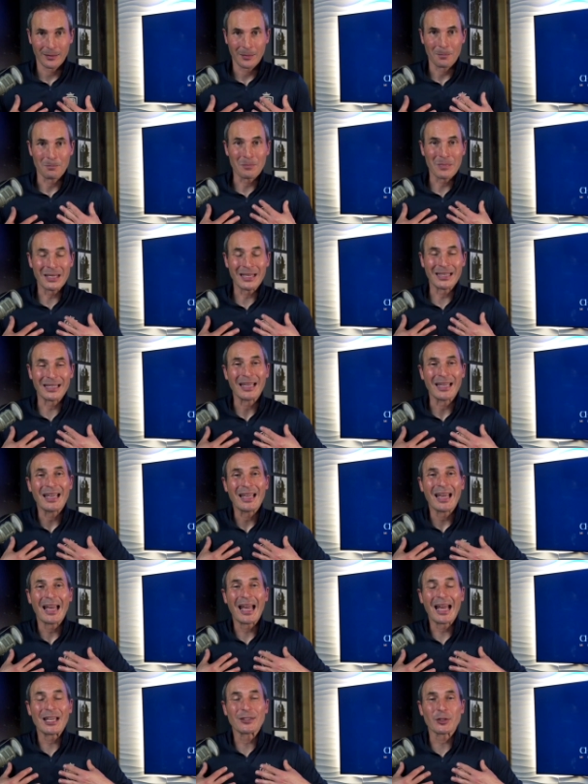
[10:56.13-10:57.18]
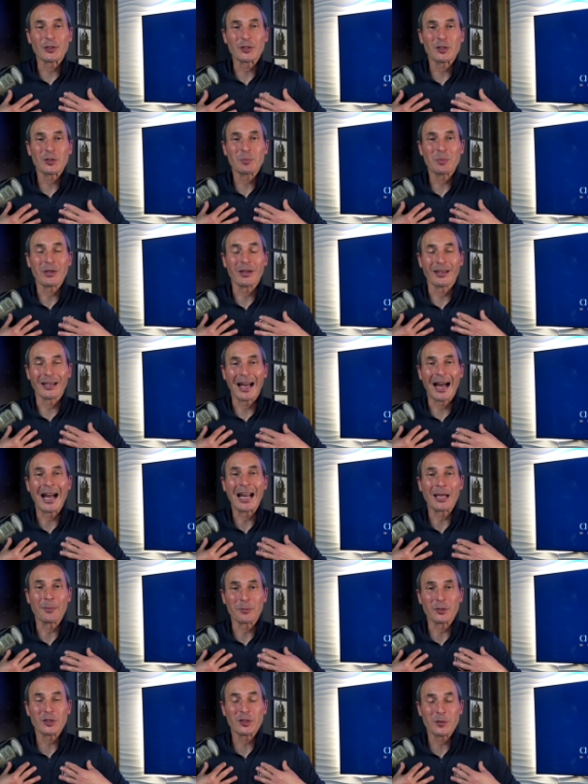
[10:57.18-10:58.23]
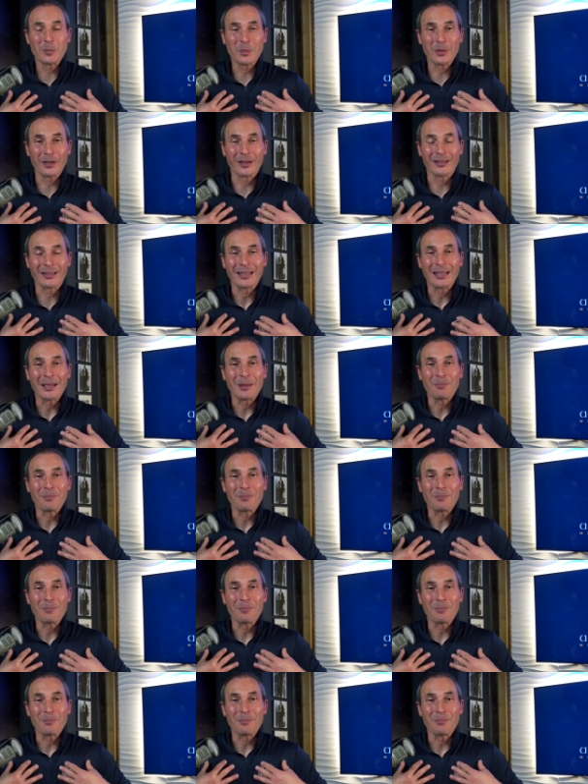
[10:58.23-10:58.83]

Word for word: Me as a spirit. I am a spirit.